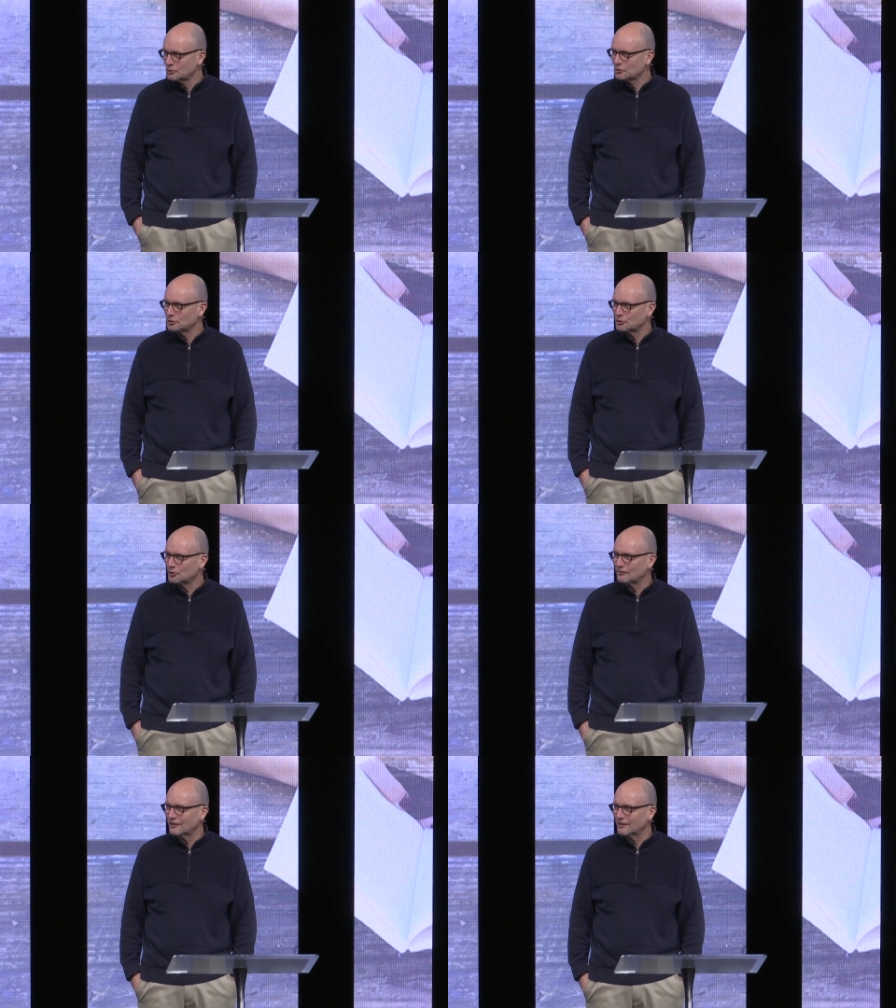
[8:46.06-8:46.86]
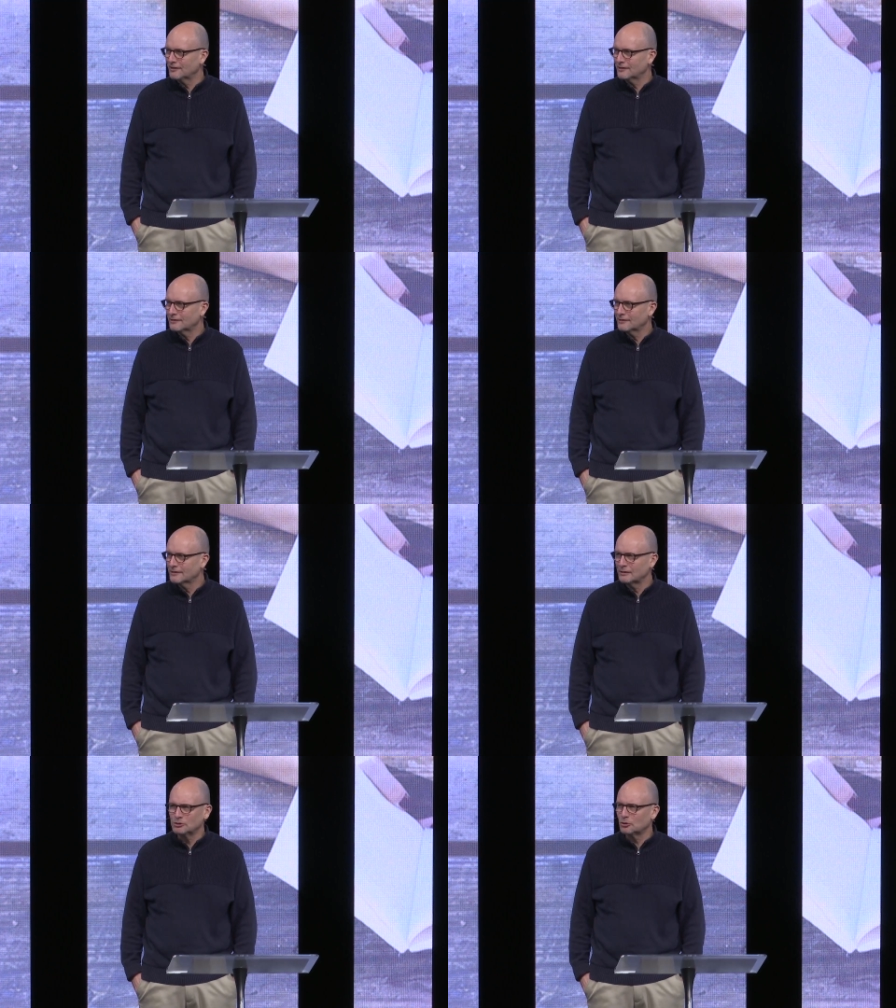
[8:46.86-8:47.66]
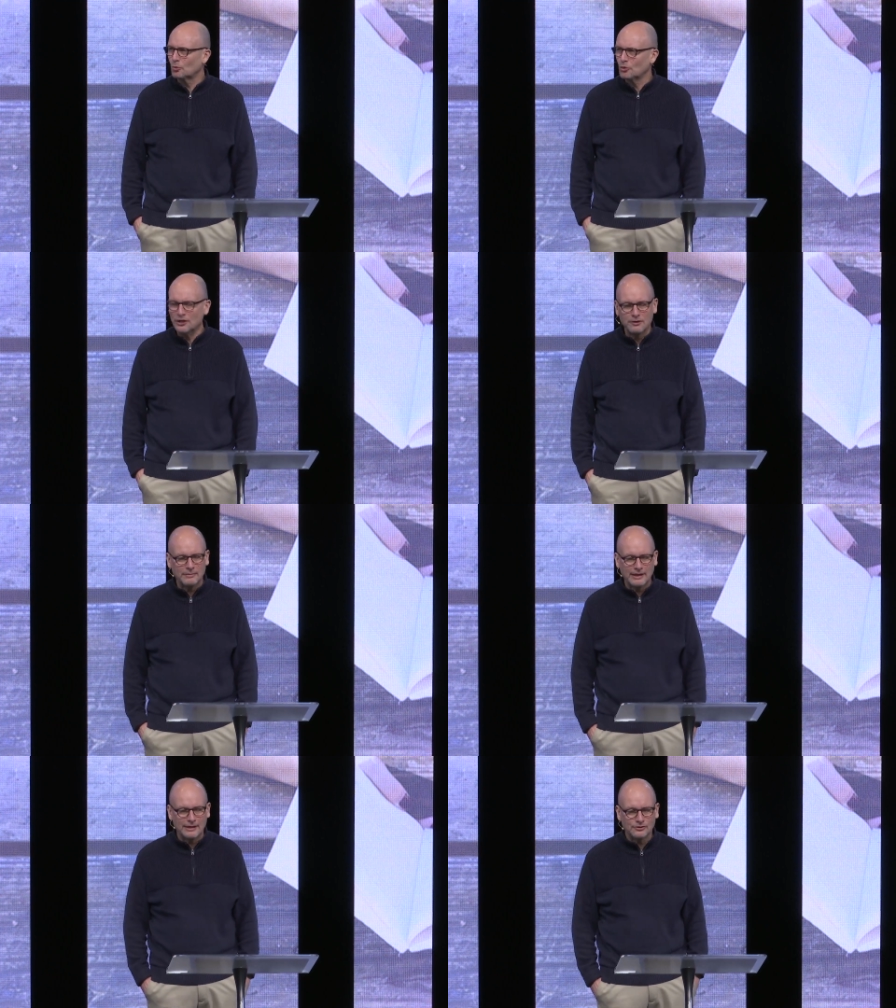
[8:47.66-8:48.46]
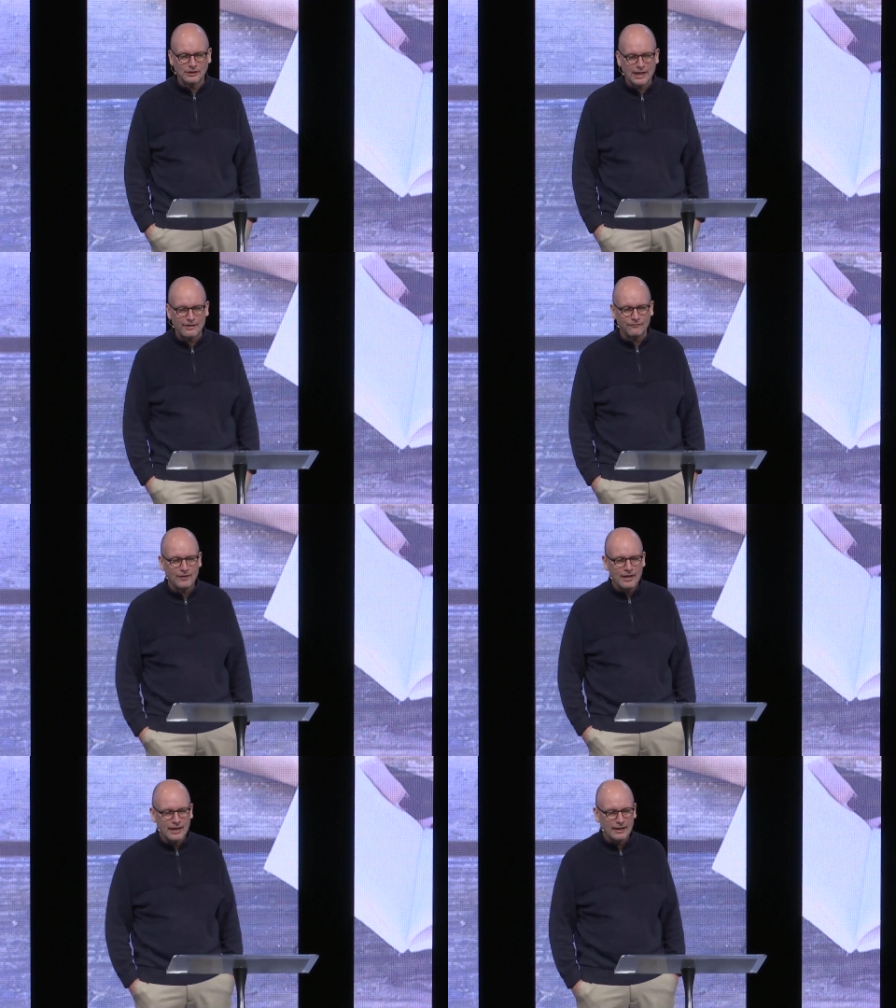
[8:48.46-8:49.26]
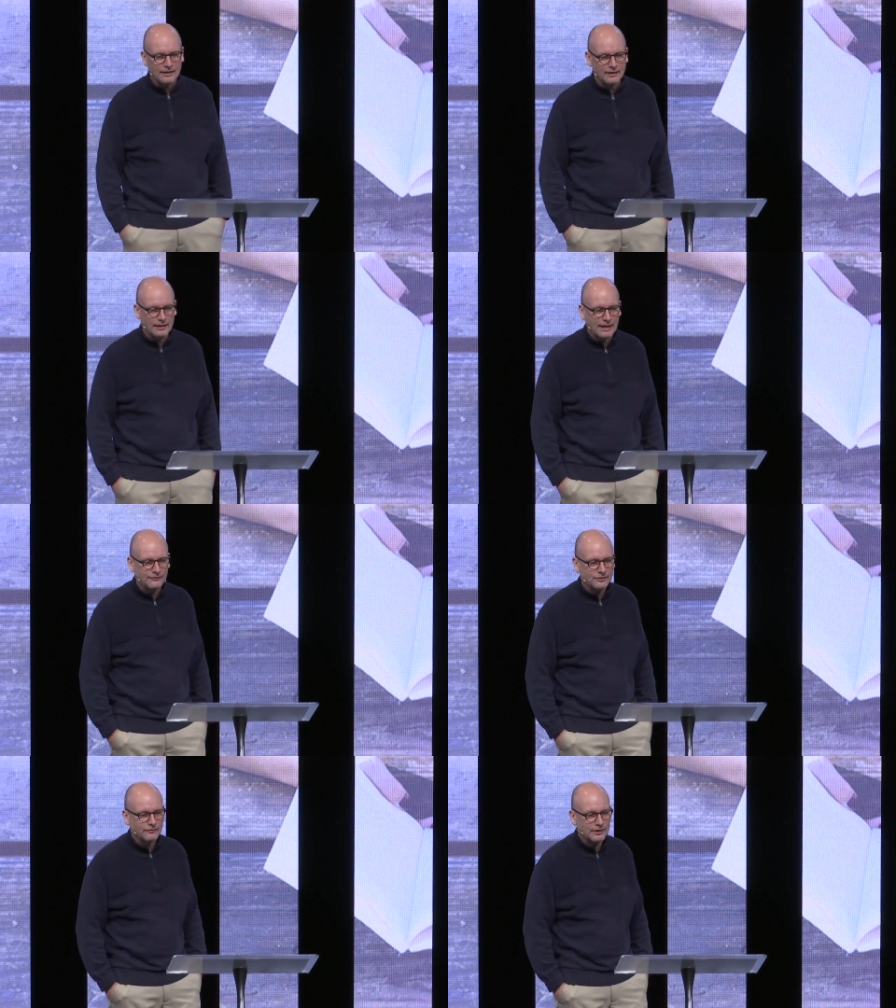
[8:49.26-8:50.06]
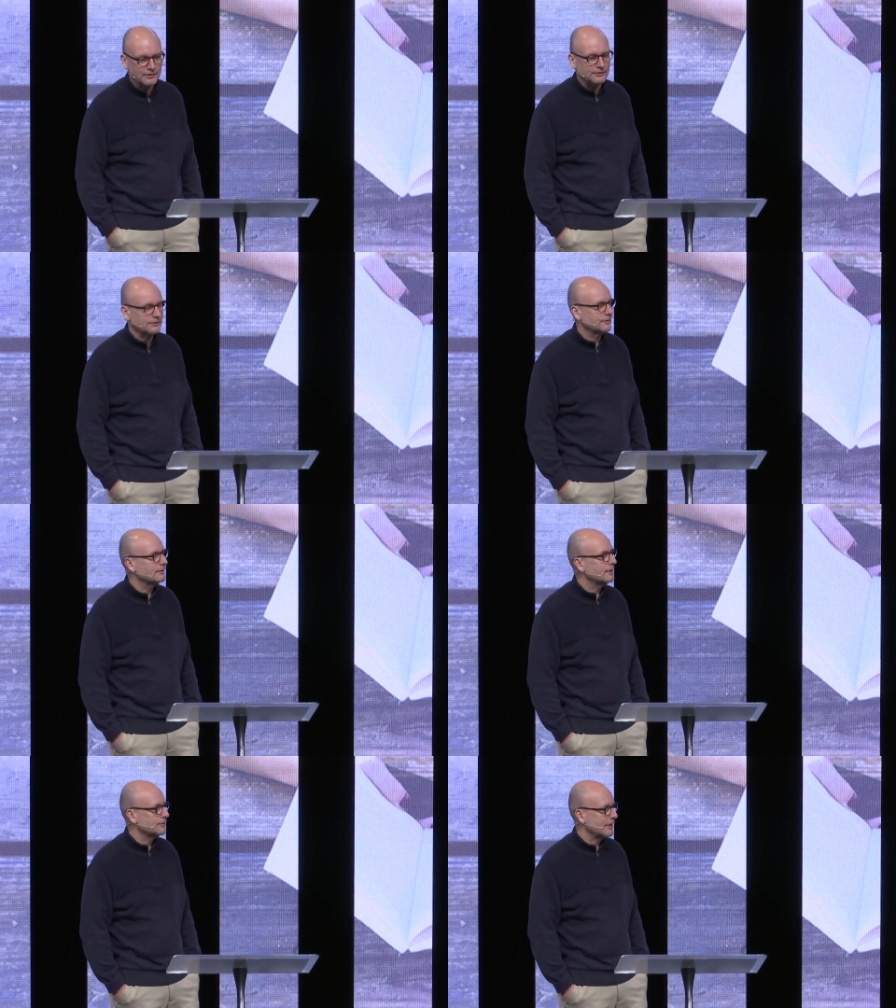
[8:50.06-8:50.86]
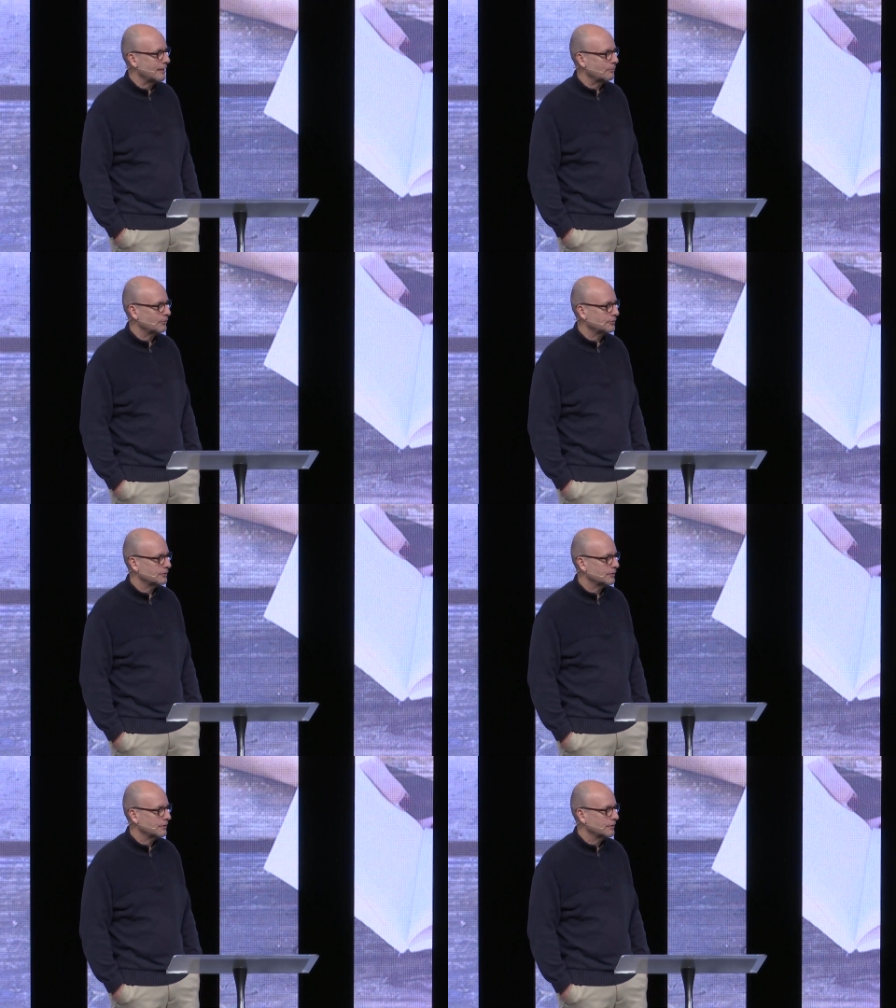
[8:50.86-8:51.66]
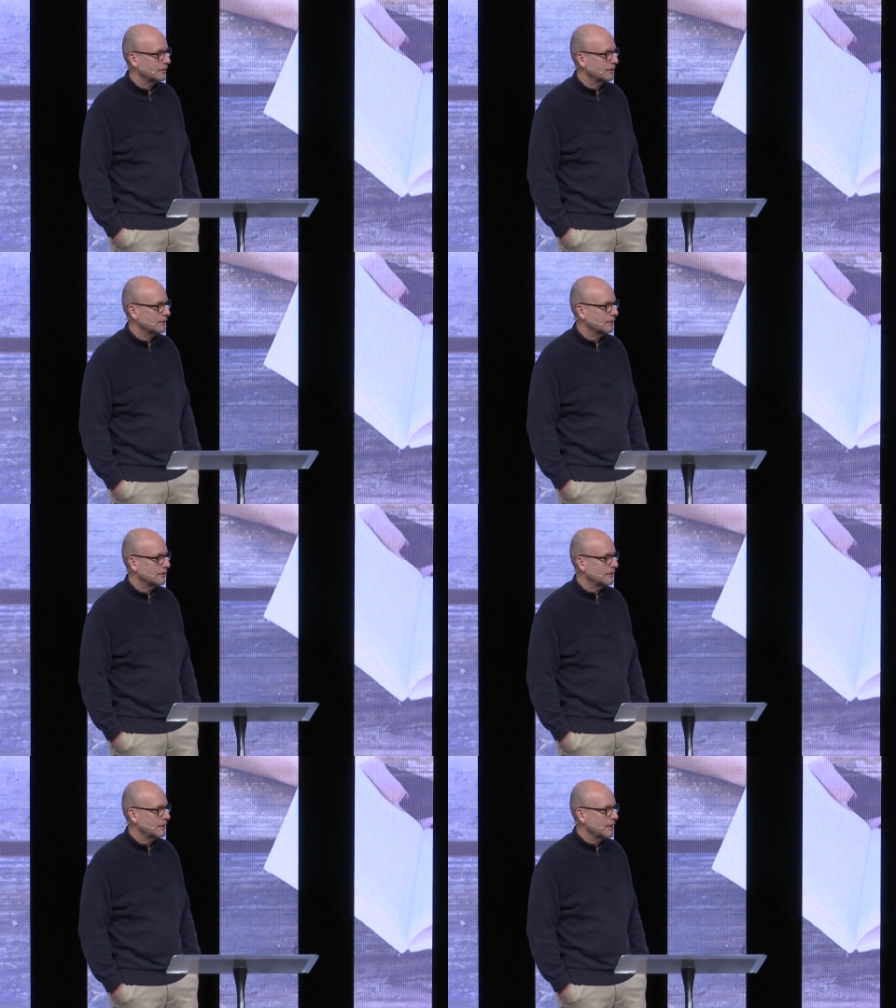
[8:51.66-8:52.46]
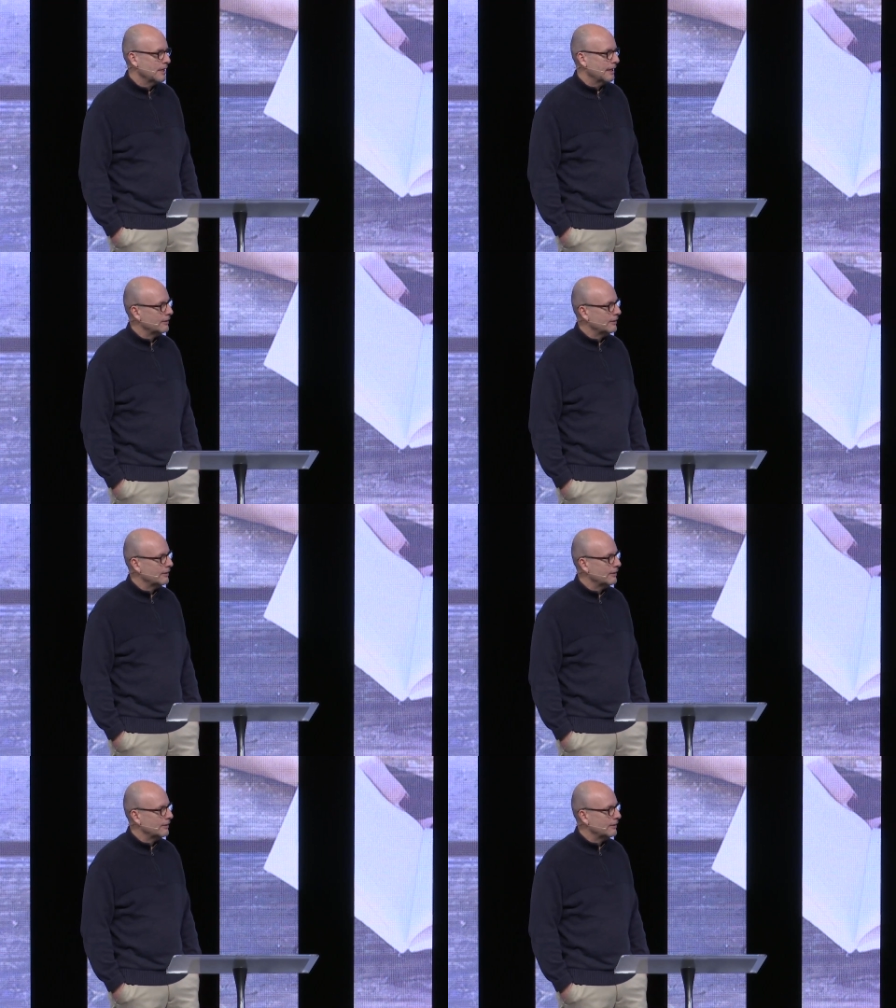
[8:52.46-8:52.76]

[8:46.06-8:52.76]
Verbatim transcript: was a servant, it was a rhythm in his life and in the lives of his disciples. And